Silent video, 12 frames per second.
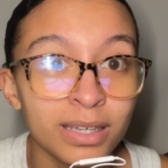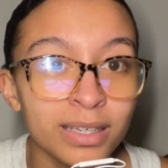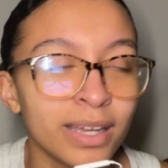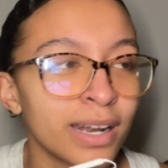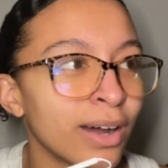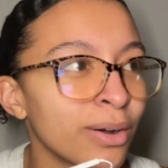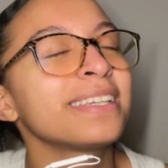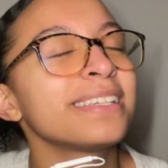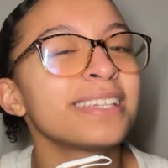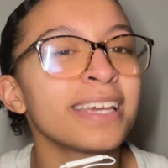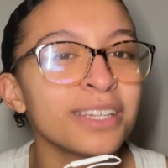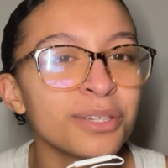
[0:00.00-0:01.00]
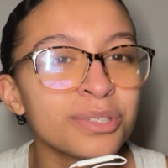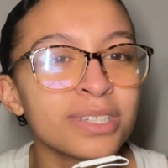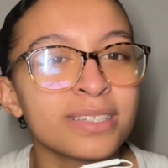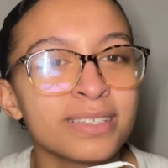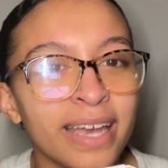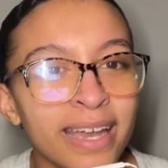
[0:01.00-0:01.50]
Continues this
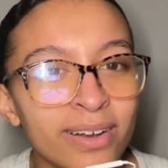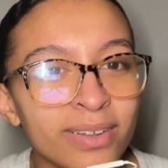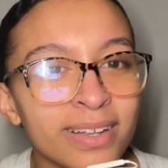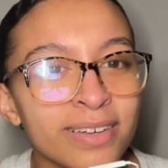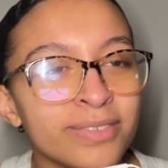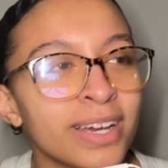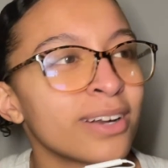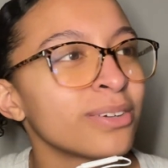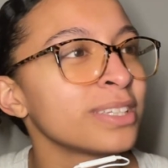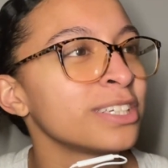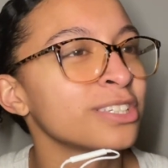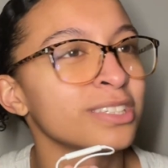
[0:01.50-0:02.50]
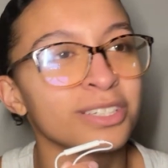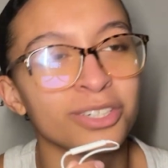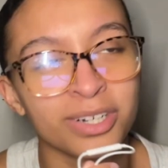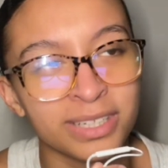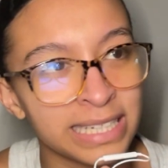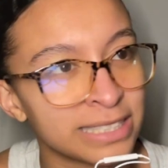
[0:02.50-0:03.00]
cycle of not only just
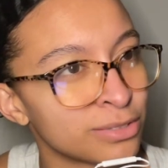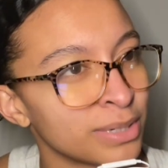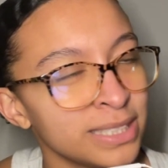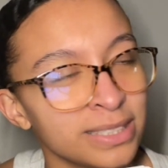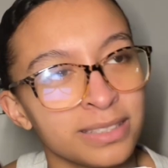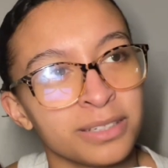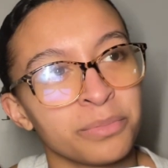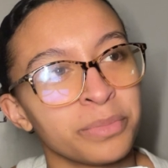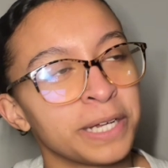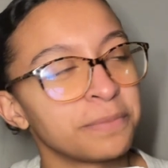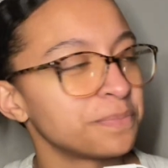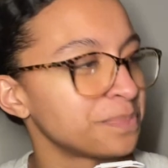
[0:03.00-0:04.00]
internalized racism, but